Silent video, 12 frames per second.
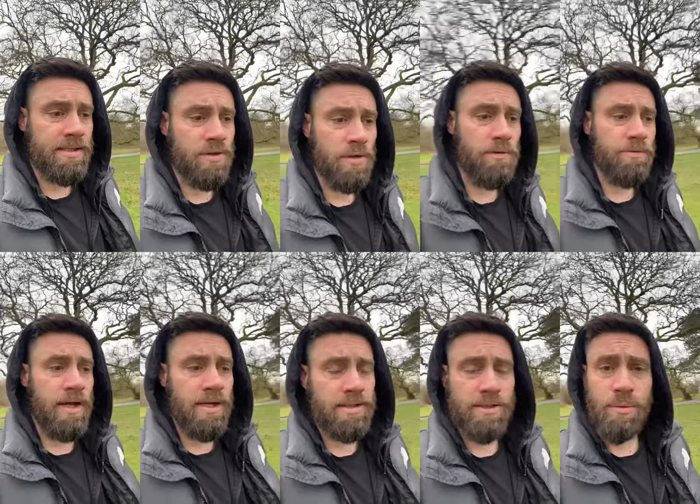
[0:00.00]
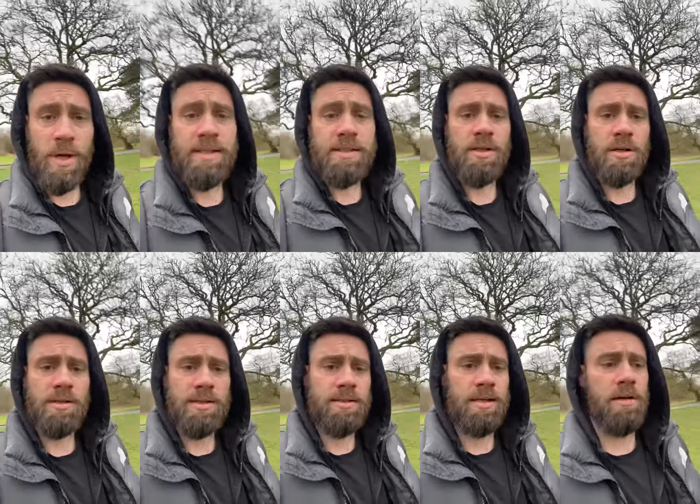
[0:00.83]
sort of like sweat your
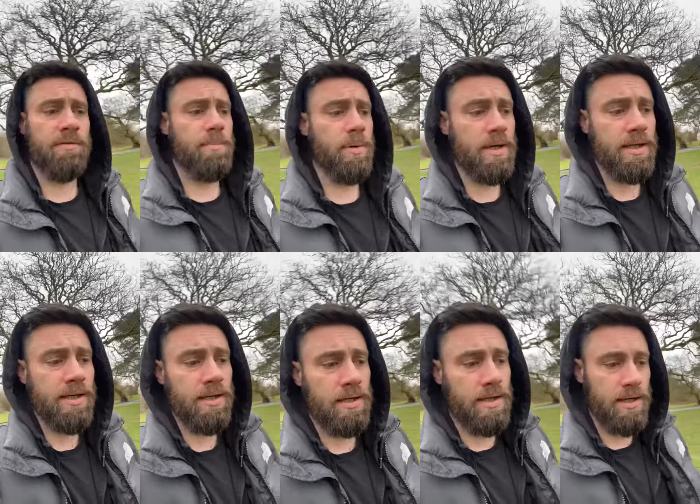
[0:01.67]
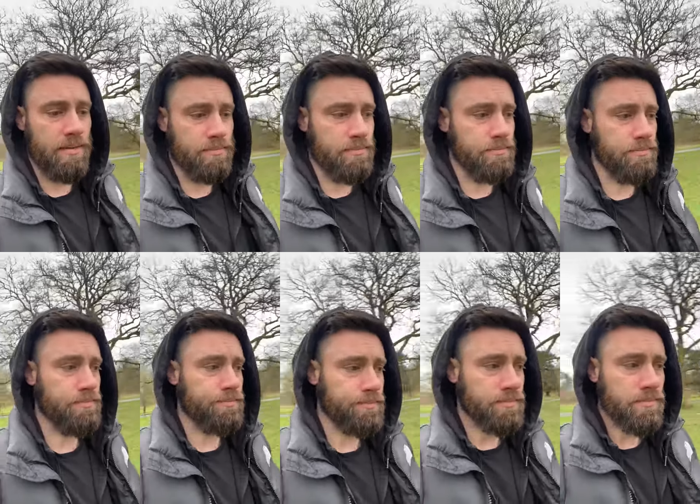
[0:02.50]
toxins out of your body.
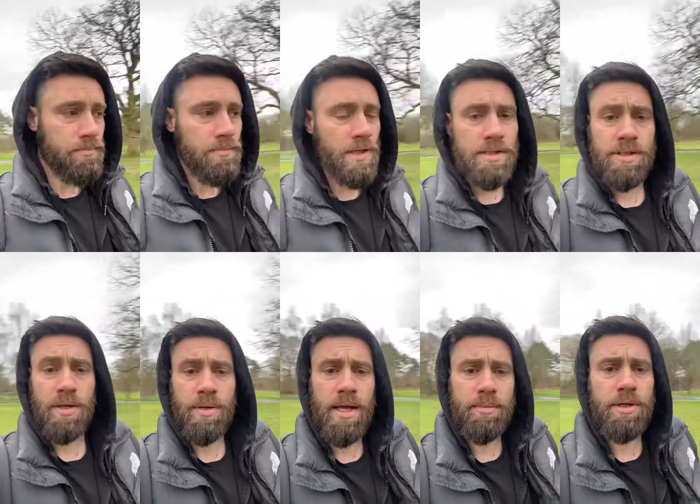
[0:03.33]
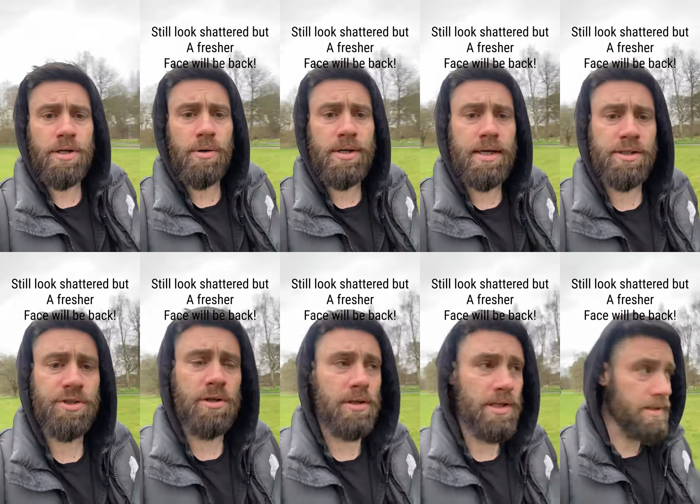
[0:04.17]
So yeah, I'm going to go in there
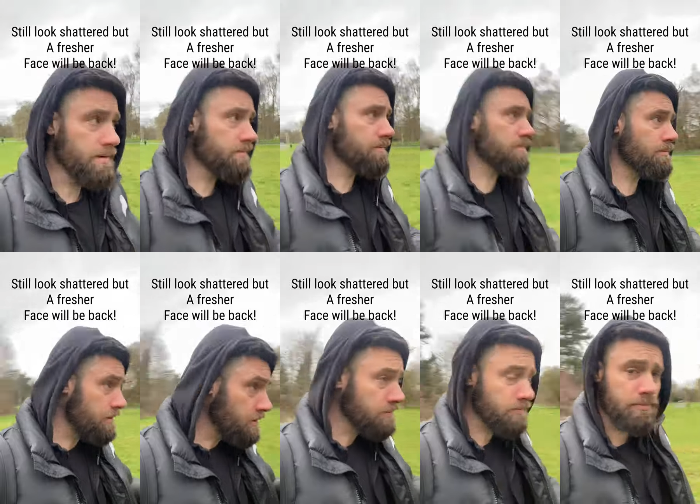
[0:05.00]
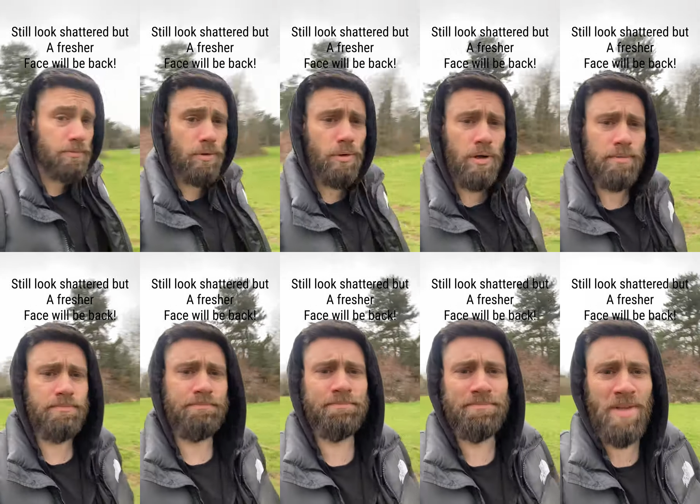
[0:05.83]
shortly. Oh,
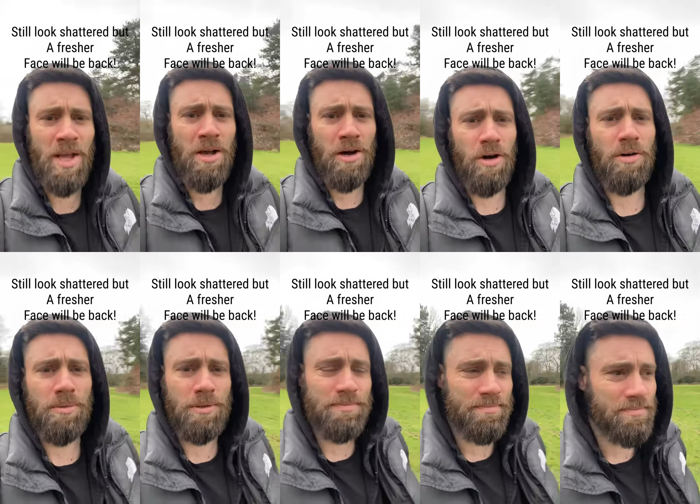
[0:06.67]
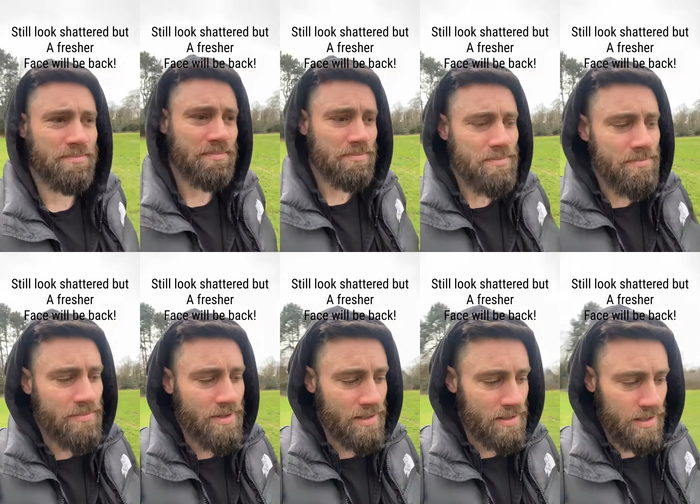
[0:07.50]
horrible.
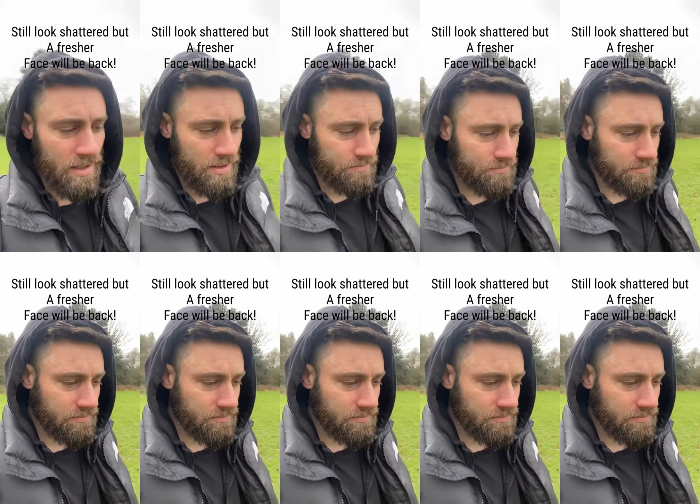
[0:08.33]
So I'm